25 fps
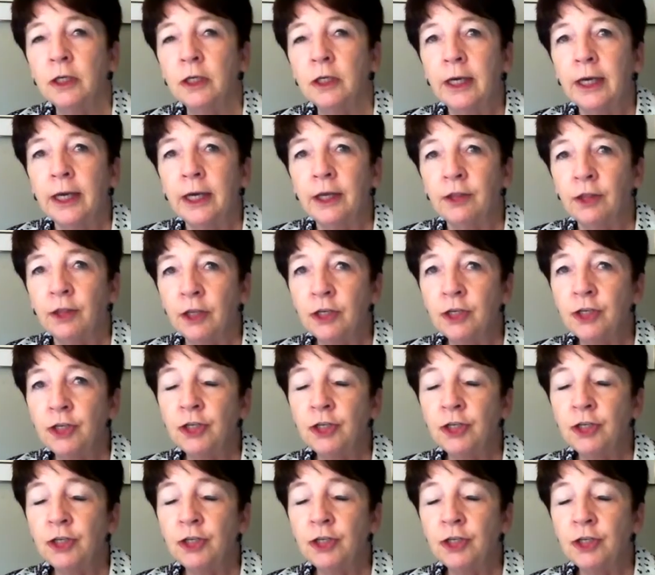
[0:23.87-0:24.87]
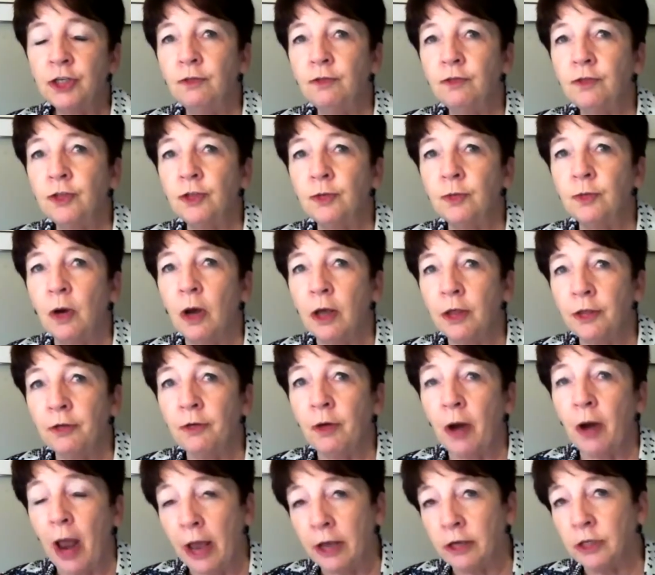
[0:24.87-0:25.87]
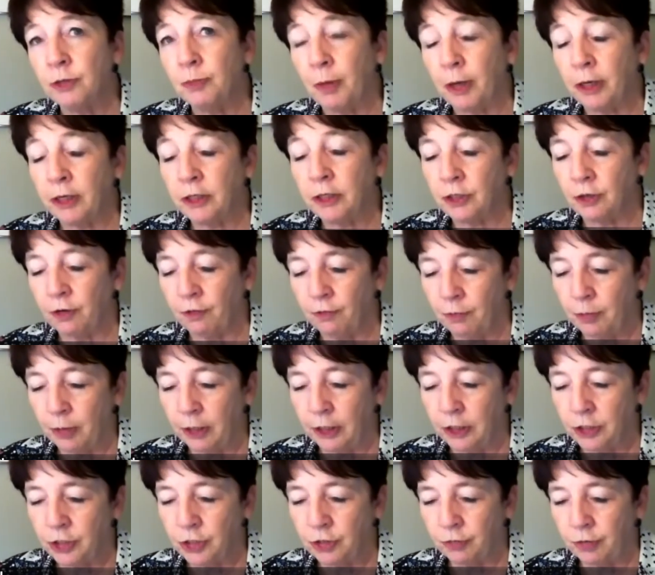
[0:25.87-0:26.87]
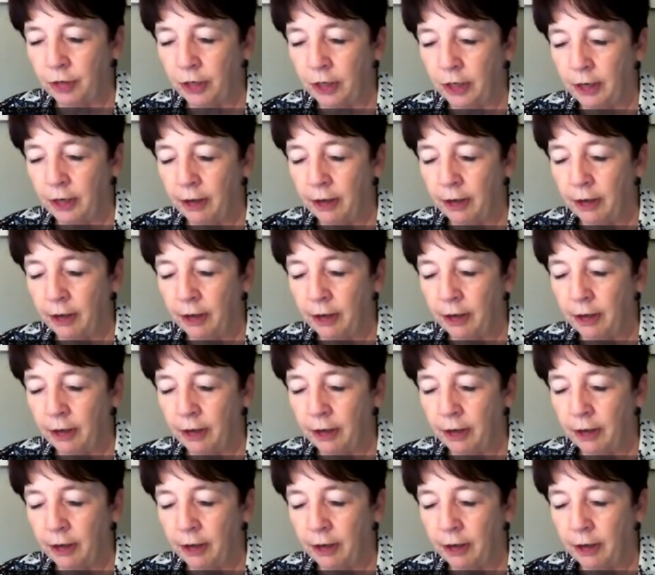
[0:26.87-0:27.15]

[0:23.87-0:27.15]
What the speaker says: and then she moved to other aspects of ministry,